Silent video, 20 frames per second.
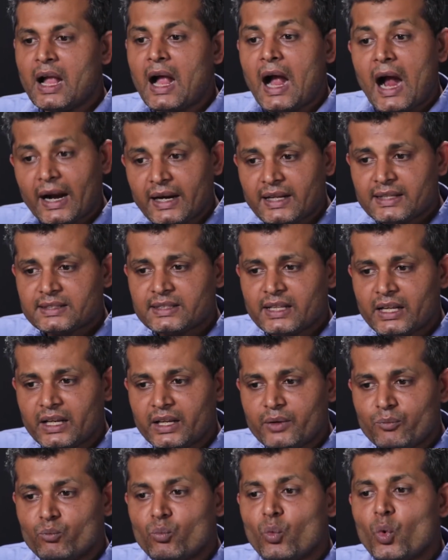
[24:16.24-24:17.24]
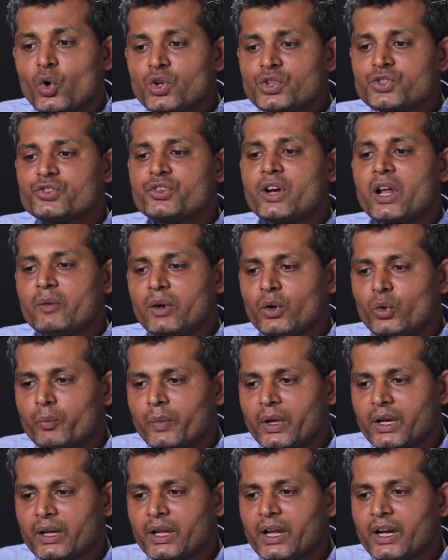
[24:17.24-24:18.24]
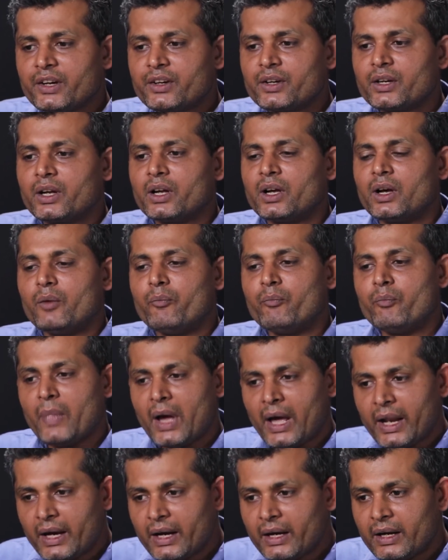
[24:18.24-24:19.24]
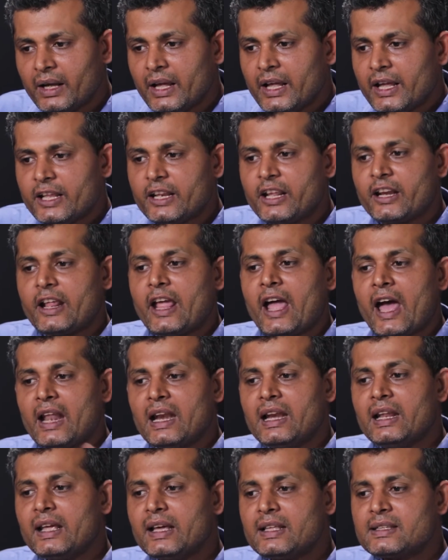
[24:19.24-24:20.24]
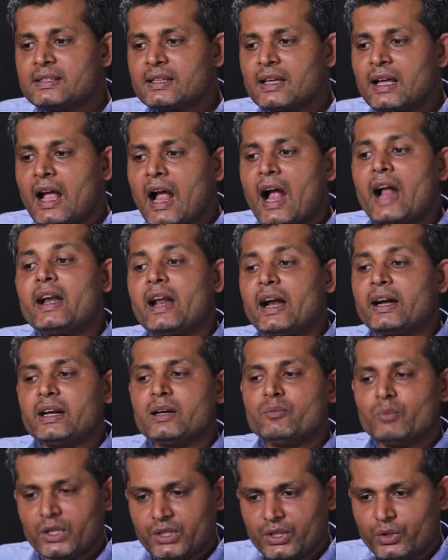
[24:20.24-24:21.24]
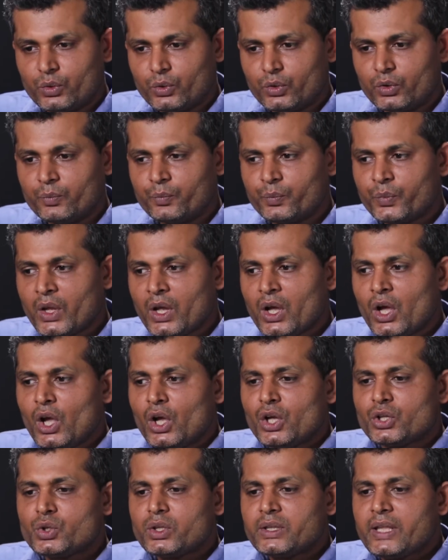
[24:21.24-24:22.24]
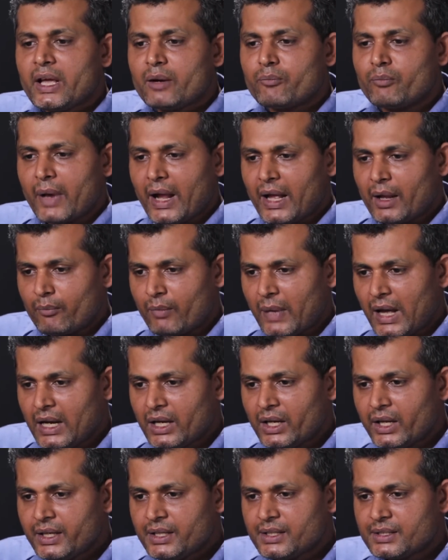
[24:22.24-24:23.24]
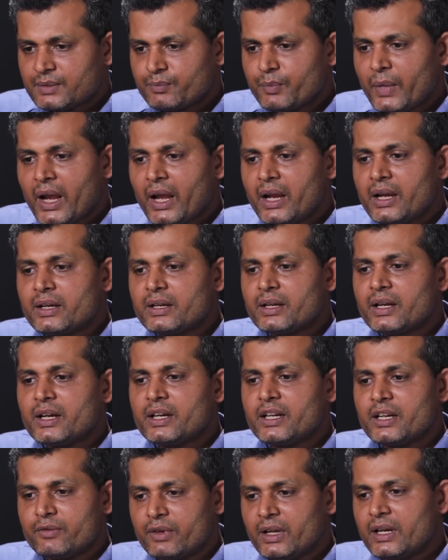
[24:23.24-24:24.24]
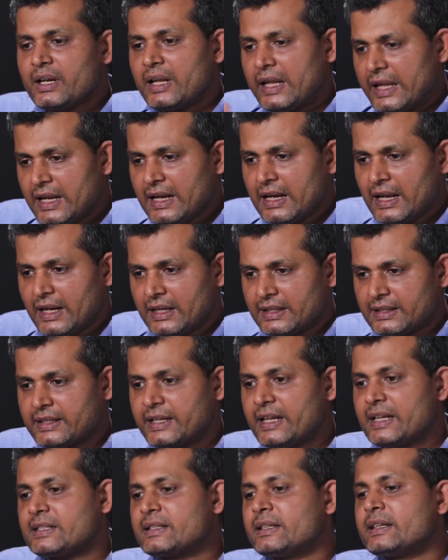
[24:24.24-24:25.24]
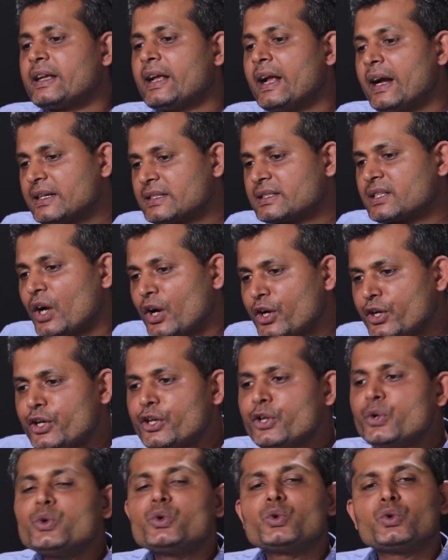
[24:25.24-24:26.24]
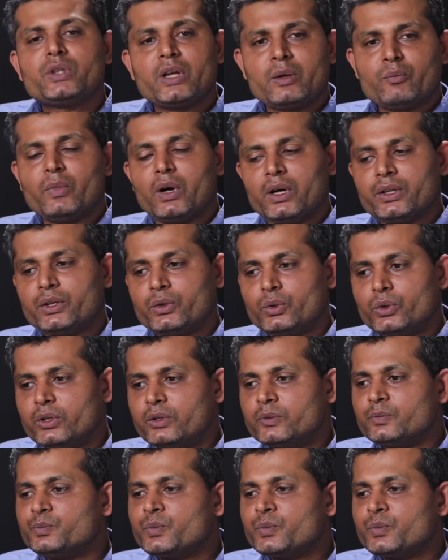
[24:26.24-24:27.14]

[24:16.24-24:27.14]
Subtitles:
Additionally, most tribal women get married in an early age and attain motherhood. So their malnourishment-driven ill health gets continued to their motherhood.